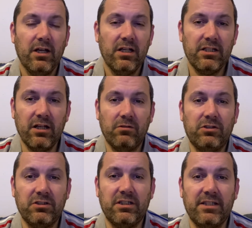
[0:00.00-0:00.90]

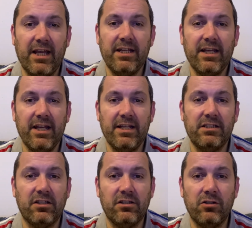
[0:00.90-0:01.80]
just to take it
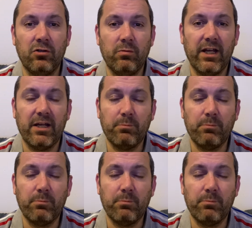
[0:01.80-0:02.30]
into the new week,